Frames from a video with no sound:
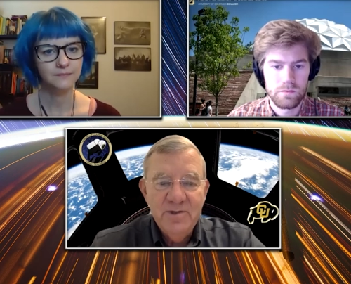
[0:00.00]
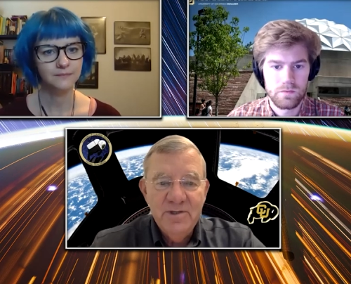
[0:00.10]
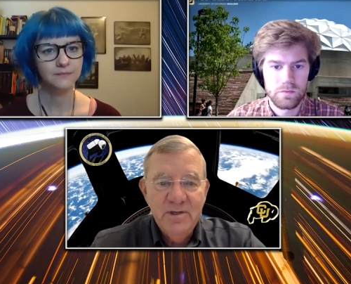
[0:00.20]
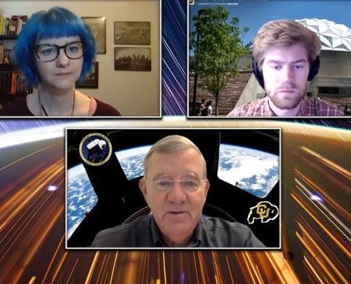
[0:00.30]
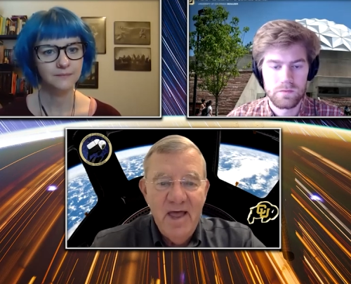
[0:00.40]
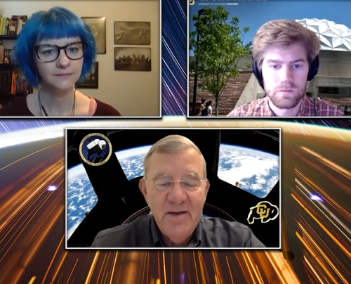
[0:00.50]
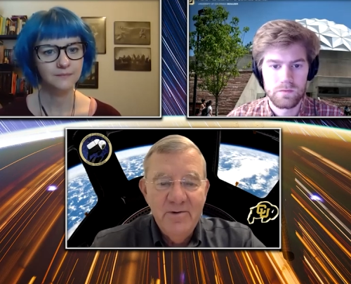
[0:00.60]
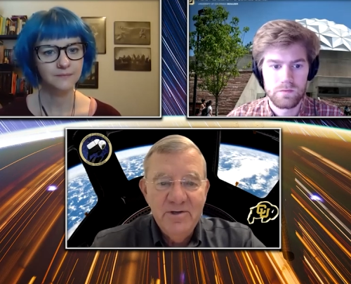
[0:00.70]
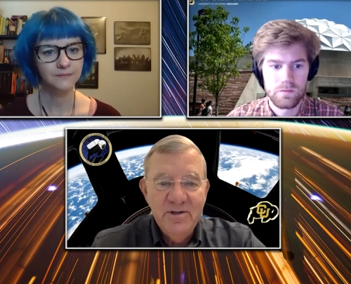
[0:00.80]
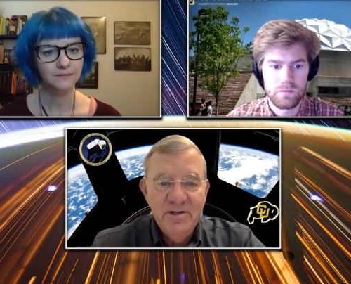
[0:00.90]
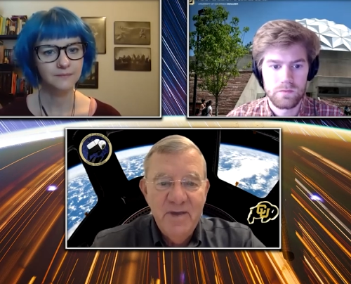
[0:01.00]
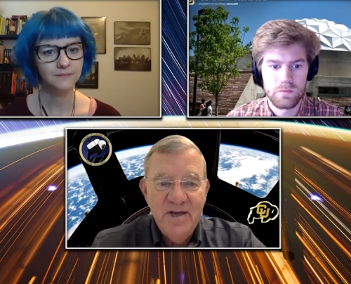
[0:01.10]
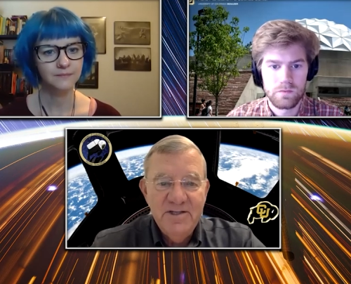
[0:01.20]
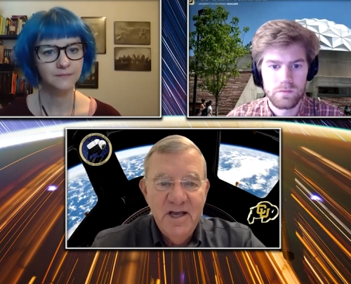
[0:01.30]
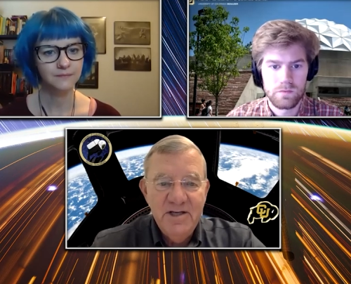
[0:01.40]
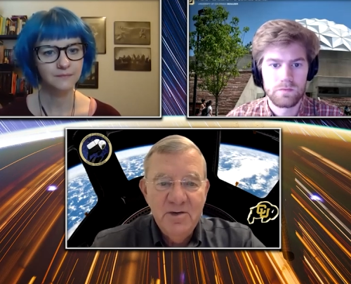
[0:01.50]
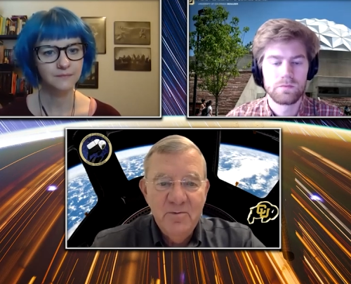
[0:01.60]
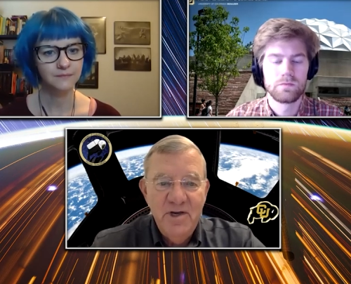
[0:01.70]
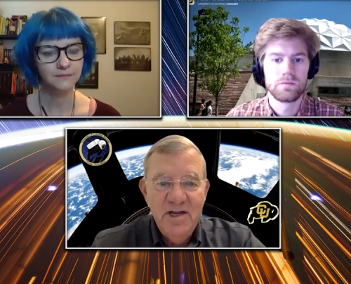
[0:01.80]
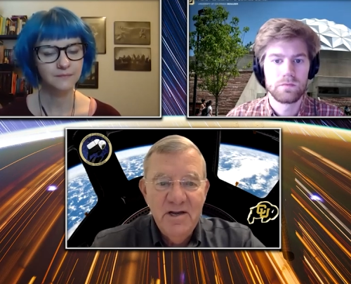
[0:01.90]
Speaker 1: the language of the space station. We
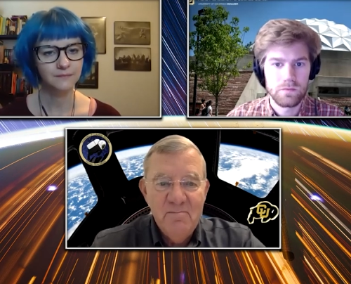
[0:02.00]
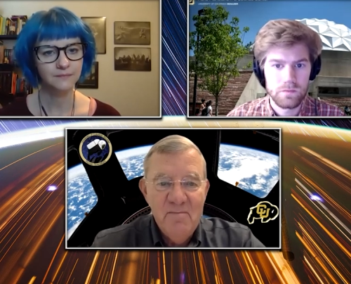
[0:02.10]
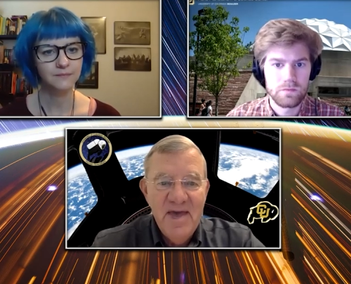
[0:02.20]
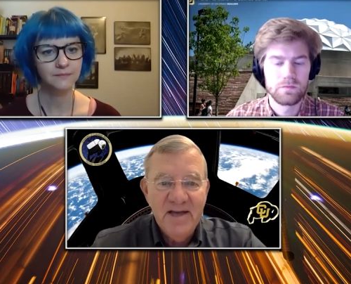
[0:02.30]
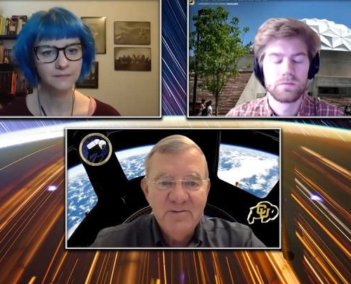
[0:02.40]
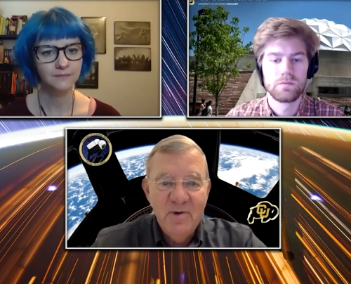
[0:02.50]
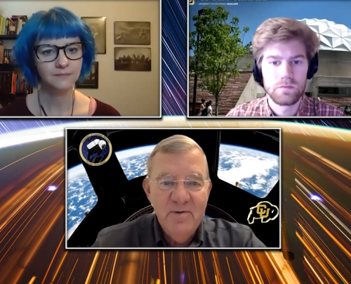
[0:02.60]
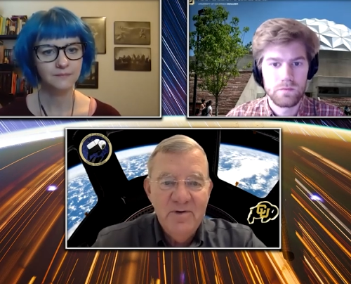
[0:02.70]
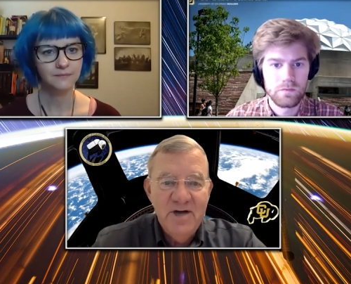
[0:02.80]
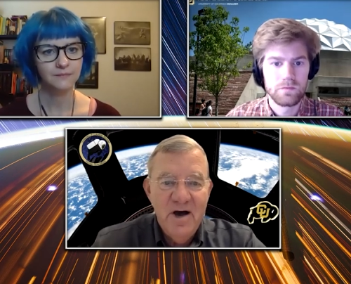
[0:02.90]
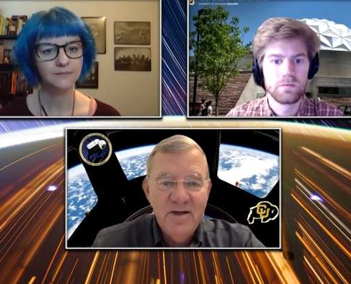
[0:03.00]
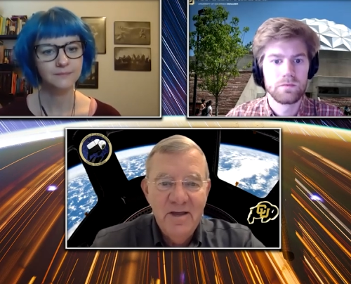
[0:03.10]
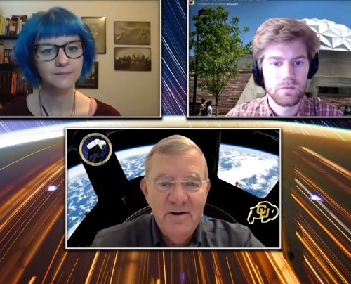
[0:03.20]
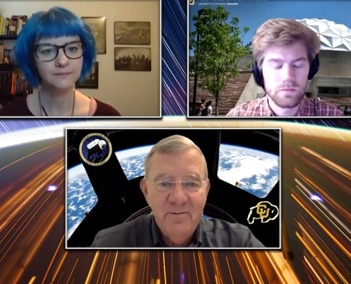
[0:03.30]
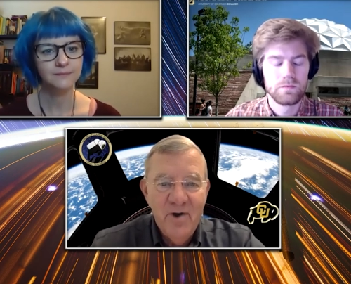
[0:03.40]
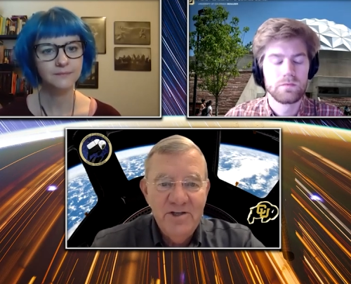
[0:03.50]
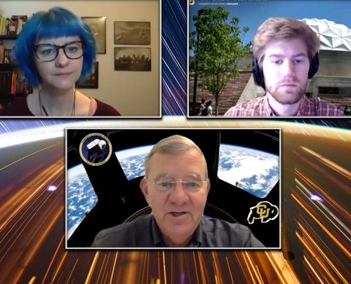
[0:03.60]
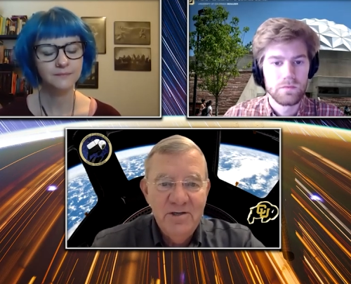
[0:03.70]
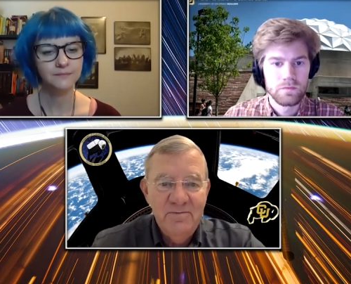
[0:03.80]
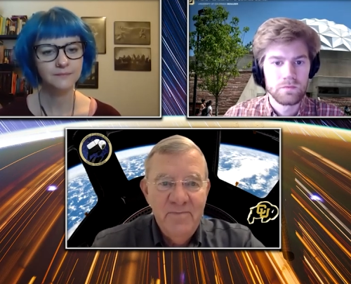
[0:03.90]
did a mix. We would talk in
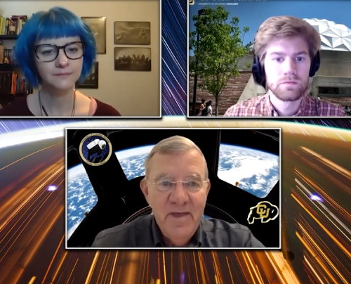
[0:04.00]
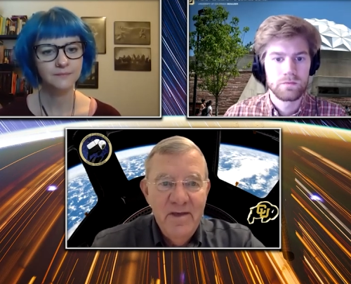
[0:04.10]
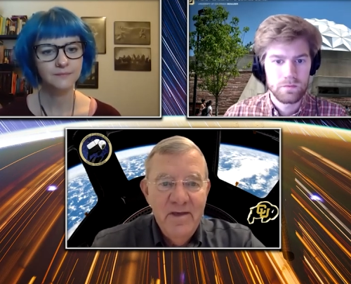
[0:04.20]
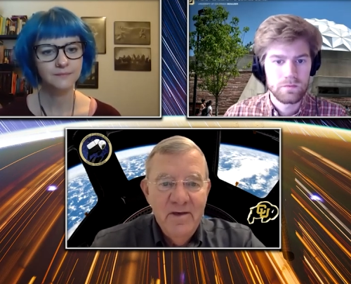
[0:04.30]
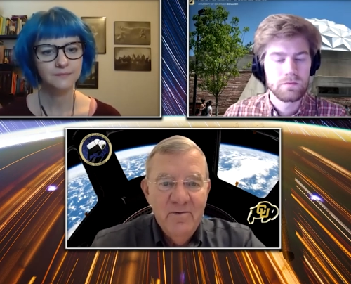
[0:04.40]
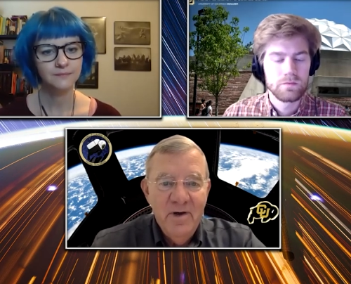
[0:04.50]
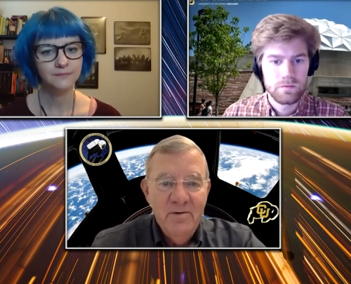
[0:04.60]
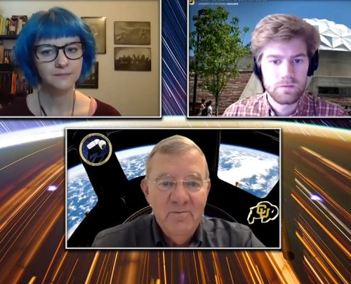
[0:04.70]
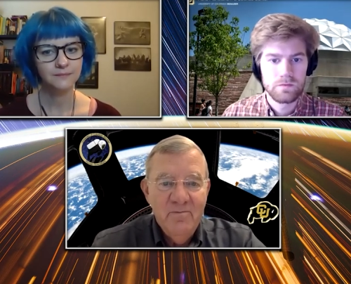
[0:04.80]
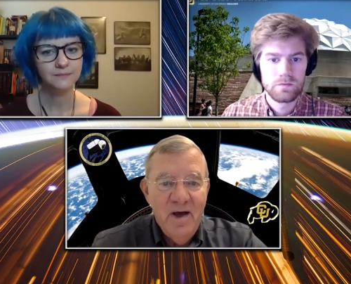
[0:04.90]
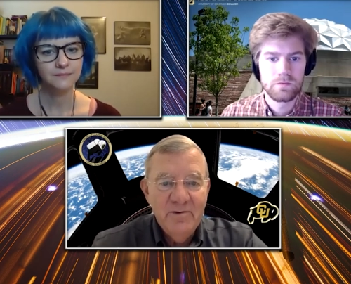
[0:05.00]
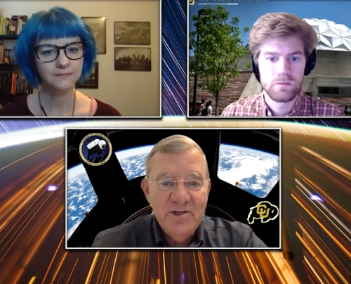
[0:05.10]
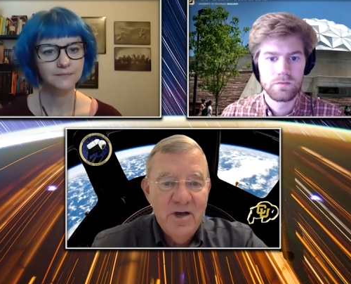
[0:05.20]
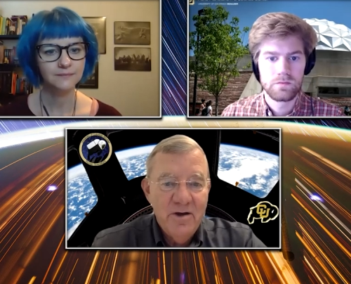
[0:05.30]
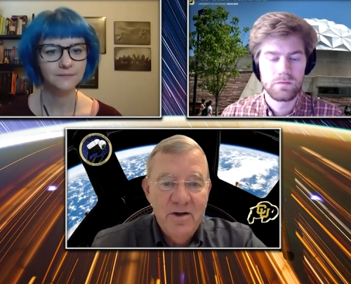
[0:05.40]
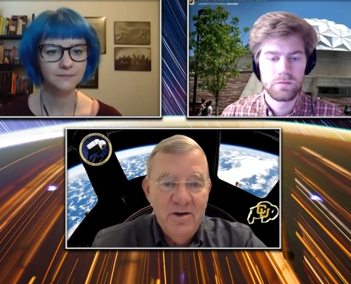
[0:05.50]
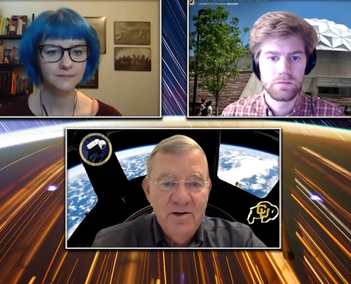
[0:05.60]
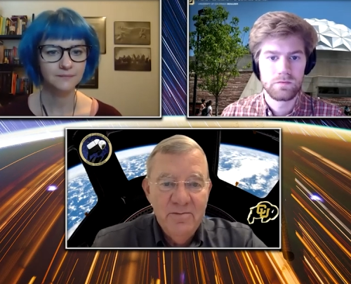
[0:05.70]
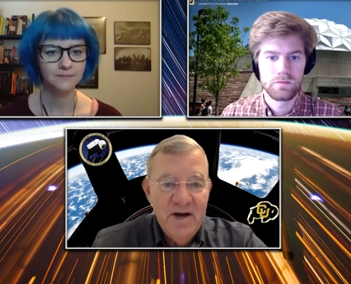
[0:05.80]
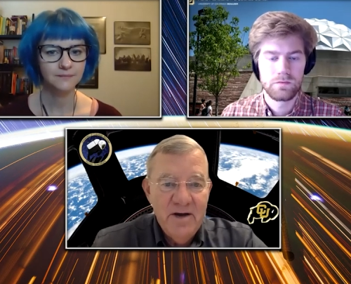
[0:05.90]
Russian when I was talking to
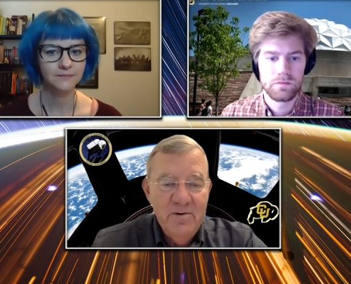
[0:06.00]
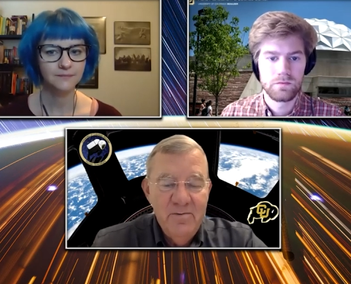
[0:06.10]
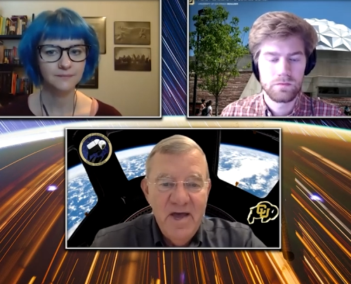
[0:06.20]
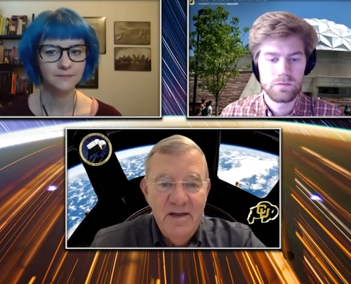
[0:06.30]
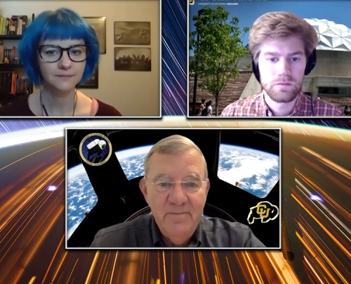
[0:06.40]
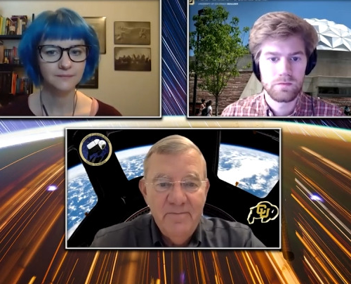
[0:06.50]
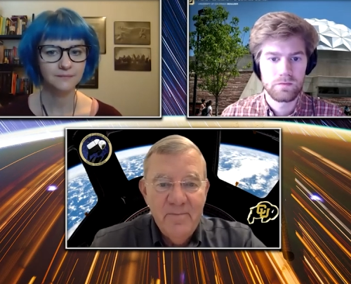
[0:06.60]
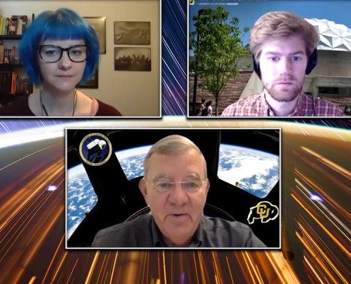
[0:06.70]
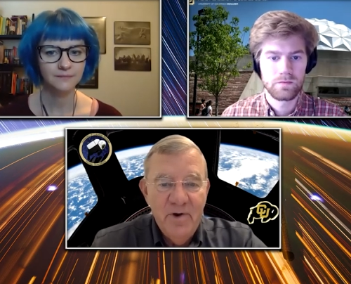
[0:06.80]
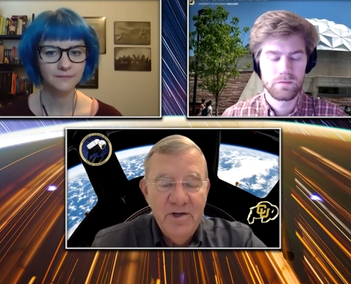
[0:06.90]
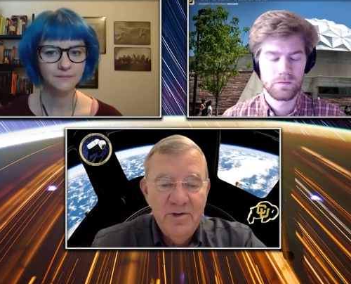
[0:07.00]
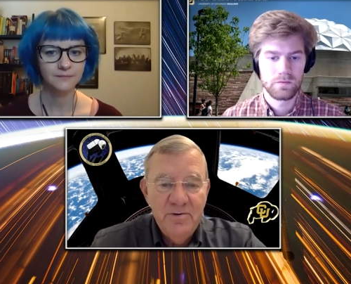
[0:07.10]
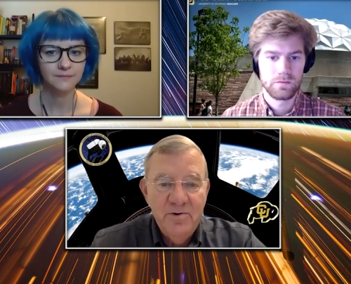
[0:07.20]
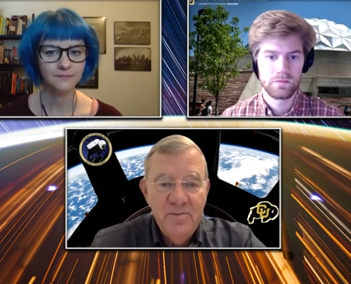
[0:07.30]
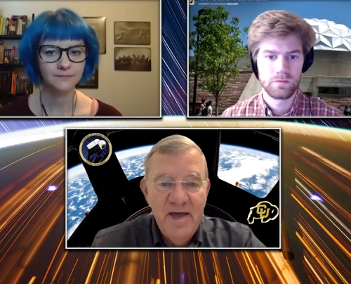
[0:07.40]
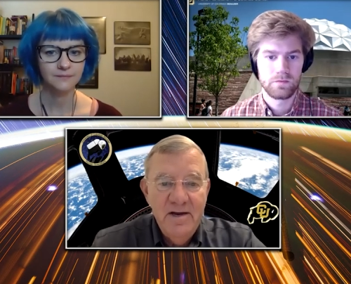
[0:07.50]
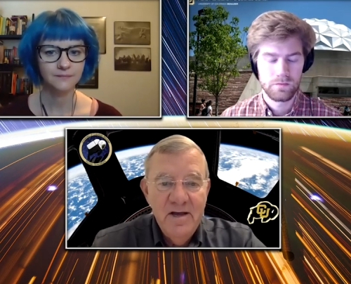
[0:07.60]
my crewmate, my Russian crewmate.